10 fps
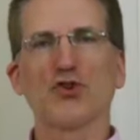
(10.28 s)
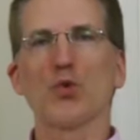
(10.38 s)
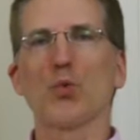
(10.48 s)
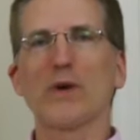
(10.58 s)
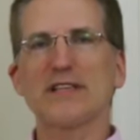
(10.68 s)
to
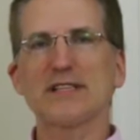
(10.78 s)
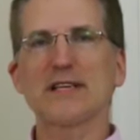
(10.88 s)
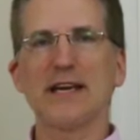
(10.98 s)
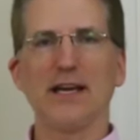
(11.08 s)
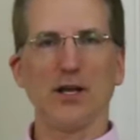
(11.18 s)

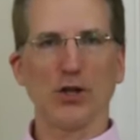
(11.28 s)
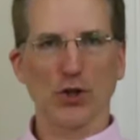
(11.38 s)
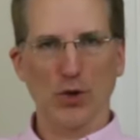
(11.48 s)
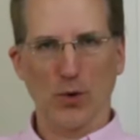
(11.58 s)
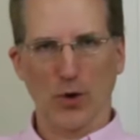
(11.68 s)
Whiskey
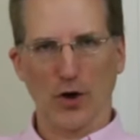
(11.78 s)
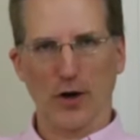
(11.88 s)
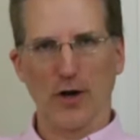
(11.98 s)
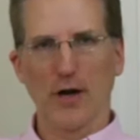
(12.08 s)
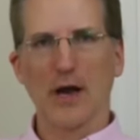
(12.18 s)

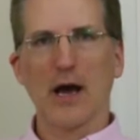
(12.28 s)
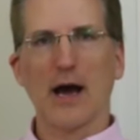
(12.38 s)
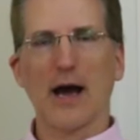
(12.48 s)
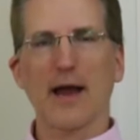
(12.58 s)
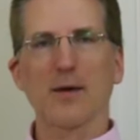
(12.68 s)
Lore.
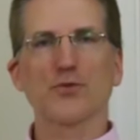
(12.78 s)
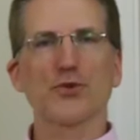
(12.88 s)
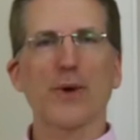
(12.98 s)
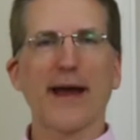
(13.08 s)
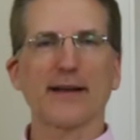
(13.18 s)
I am
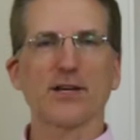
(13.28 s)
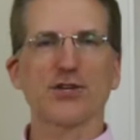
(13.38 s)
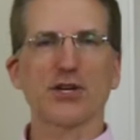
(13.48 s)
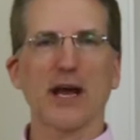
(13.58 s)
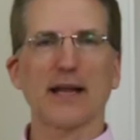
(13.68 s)
Drew
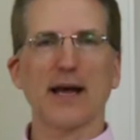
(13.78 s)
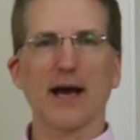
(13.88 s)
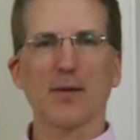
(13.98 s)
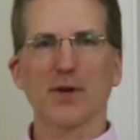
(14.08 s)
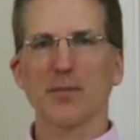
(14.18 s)
Hanisch and
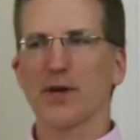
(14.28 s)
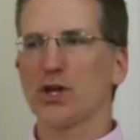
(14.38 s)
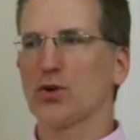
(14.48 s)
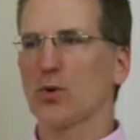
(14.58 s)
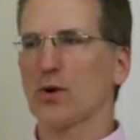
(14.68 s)
I am going to be
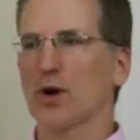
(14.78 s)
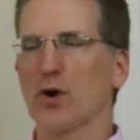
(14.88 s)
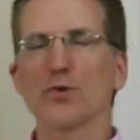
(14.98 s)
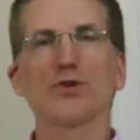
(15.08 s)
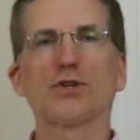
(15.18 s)
your
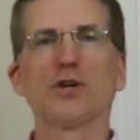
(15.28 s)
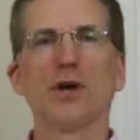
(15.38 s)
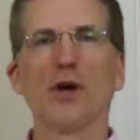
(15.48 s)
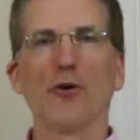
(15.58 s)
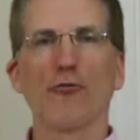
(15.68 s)
host
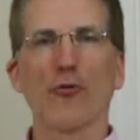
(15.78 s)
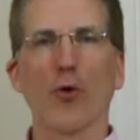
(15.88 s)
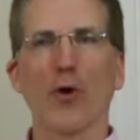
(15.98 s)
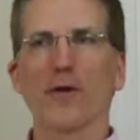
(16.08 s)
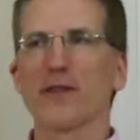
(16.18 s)

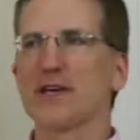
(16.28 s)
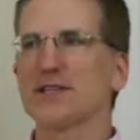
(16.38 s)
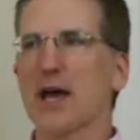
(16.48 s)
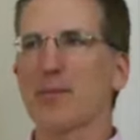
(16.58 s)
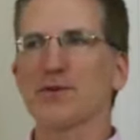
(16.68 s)
for these
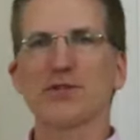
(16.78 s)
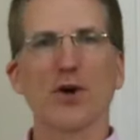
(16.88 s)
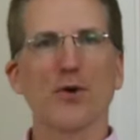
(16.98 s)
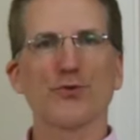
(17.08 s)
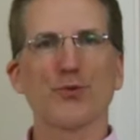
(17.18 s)

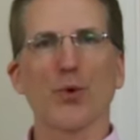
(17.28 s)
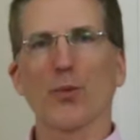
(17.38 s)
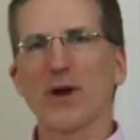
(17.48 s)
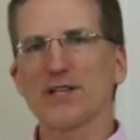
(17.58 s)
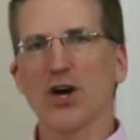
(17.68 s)
episodes where
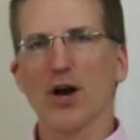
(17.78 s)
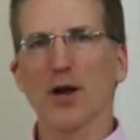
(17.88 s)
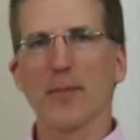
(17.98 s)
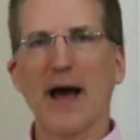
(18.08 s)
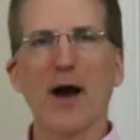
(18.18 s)
we talk
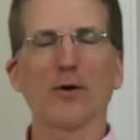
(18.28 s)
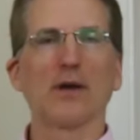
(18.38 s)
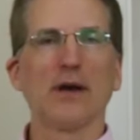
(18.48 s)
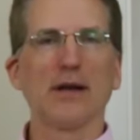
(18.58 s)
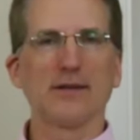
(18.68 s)
about
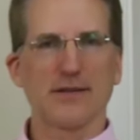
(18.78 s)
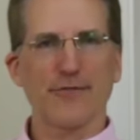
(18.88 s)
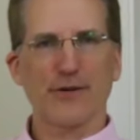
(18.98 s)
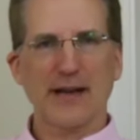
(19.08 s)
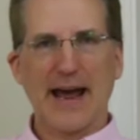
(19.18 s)

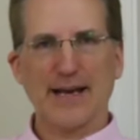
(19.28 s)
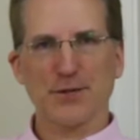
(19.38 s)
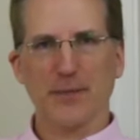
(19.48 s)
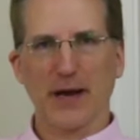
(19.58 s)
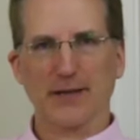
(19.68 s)
different
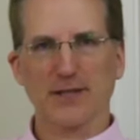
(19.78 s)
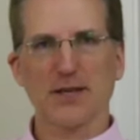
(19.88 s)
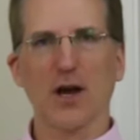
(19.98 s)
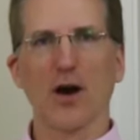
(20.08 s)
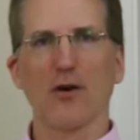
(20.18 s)
aspects
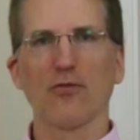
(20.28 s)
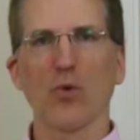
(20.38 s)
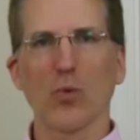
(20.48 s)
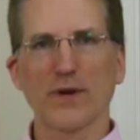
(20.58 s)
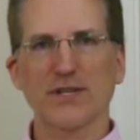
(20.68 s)
of
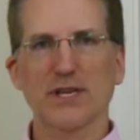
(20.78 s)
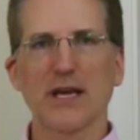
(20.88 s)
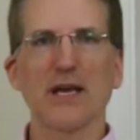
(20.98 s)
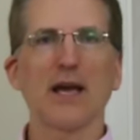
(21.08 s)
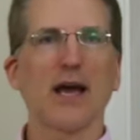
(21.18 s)

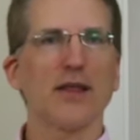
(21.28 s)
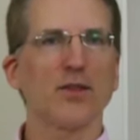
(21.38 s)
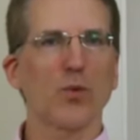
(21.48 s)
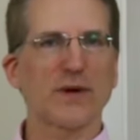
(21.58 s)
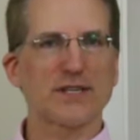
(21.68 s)
whiskey and
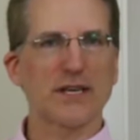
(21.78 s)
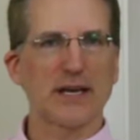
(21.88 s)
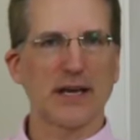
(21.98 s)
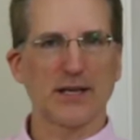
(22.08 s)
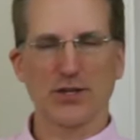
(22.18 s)
the whiskey
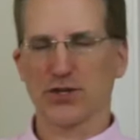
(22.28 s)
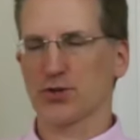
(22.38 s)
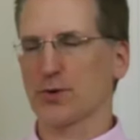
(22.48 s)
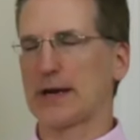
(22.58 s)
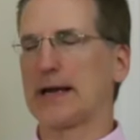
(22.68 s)

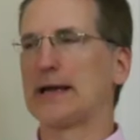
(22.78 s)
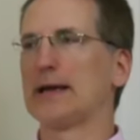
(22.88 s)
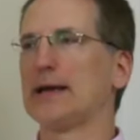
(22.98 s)
industry.